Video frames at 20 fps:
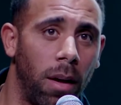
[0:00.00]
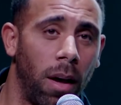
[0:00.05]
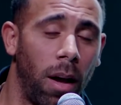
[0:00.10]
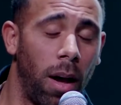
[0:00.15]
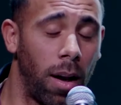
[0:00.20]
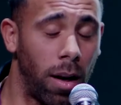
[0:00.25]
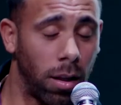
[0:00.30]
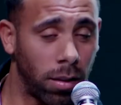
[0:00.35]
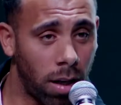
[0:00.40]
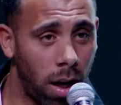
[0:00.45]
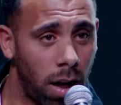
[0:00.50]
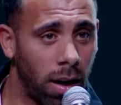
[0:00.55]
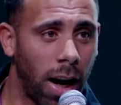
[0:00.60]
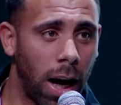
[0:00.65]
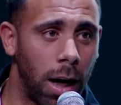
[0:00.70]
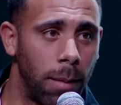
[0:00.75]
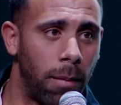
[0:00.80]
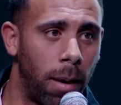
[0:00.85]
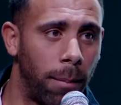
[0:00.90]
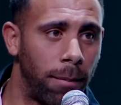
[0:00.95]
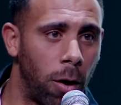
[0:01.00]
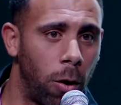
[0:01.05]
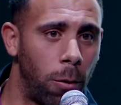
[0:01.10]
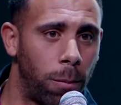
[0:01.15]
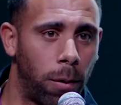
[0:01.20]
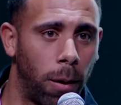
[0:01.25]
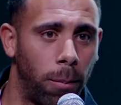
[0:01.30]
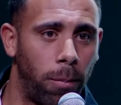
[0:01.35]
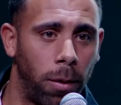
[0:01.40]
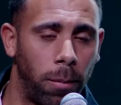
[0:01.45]
And I was like, okay, mum, no
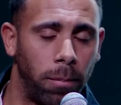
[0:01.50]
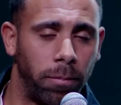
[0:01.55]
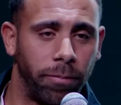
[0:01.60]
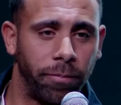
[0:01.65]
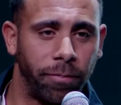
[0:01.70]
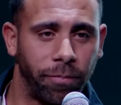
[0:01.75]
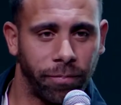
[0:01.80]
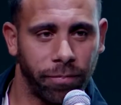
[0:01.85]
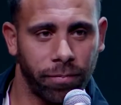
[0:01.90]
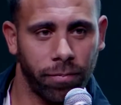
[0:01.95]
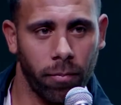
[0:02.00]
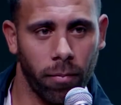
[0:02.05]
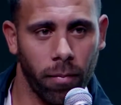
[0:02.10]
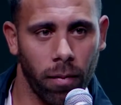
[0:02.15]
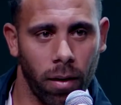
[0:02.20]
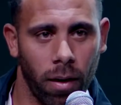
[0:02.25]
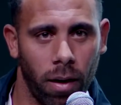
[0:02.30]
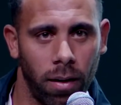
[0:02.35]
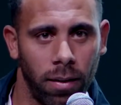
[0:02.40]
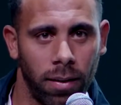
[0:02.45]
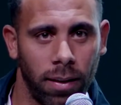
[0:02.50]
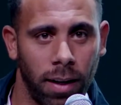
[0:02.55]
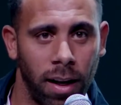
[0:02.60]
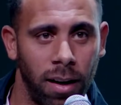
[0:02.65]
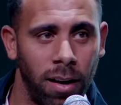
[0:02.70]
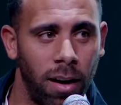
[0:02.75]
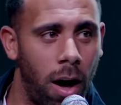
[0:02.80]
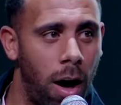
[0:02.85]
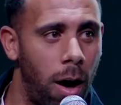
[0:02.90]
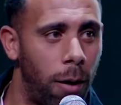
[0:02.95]
problem.
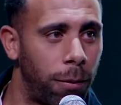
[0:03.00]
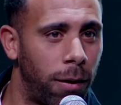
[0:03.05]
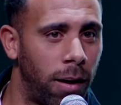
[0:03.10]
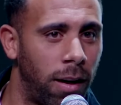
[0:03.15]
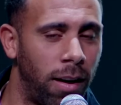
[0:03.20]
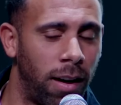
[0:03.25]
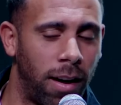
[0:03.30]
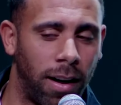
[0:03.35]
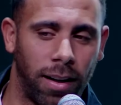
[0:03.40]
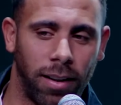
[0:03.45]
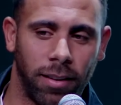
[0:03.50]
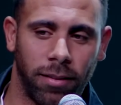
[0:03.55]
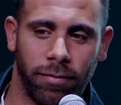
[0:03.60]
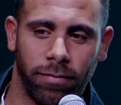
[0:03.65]
Then after that,